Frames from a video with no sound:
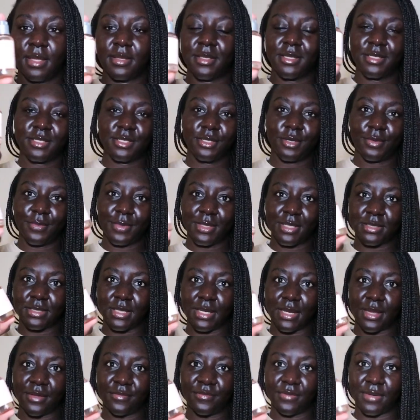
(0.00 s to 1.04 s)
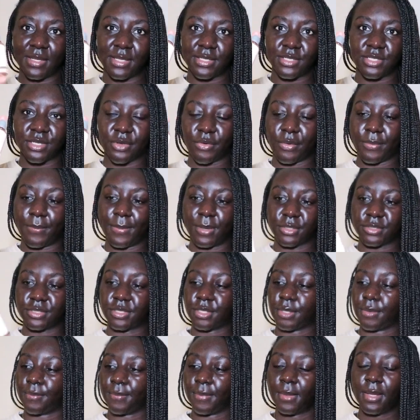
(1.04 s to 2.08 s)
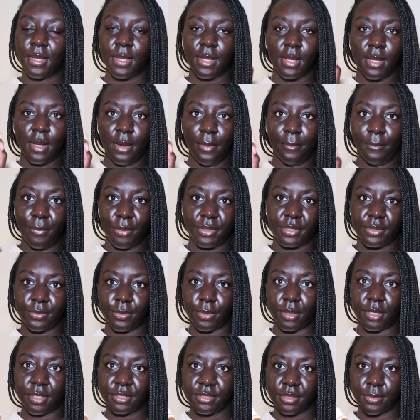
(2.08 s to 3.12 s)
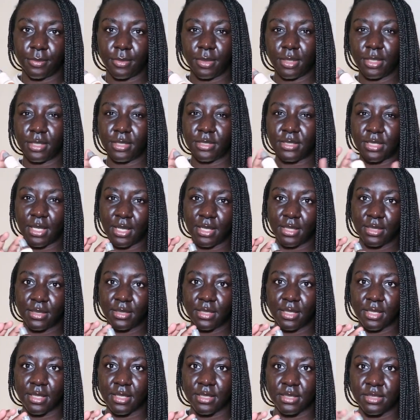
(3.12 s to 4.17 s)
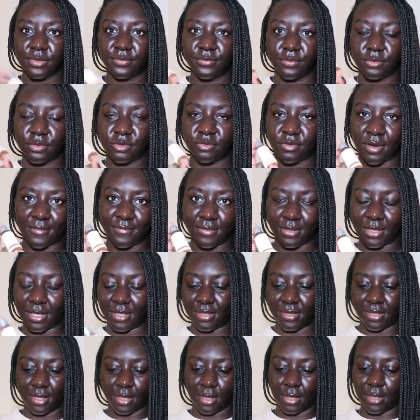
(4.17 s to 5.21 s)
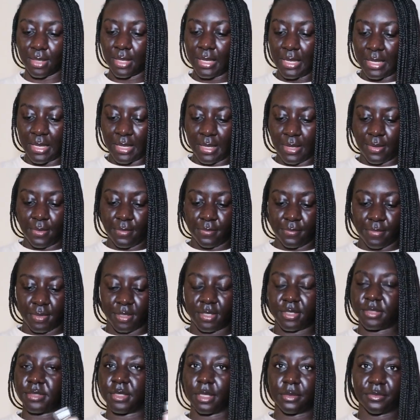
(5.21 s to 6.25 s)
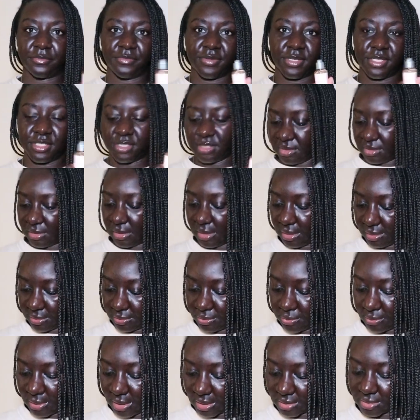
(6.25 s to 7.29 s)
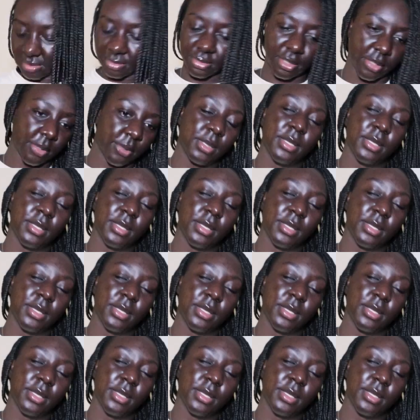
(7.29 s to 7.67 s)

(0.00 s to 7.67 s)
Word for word: then she got me this lovely cherry blossom body wash i'm gonna take this for travel i think because i'll finish this in like two days so